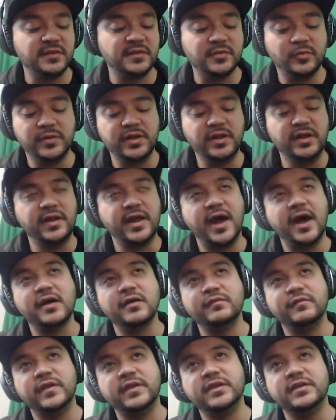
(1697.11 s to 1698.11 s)
But we didn't
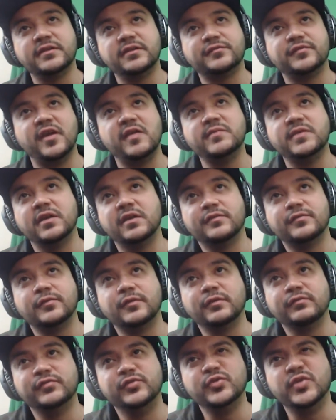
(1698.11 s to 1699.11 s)
have any of the frame data for
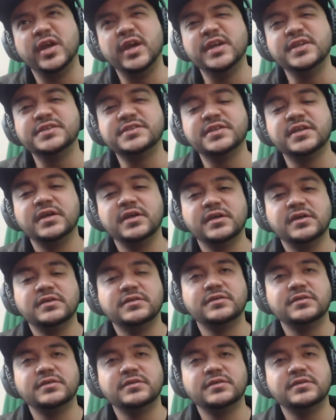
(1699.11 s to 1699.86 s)
a few days.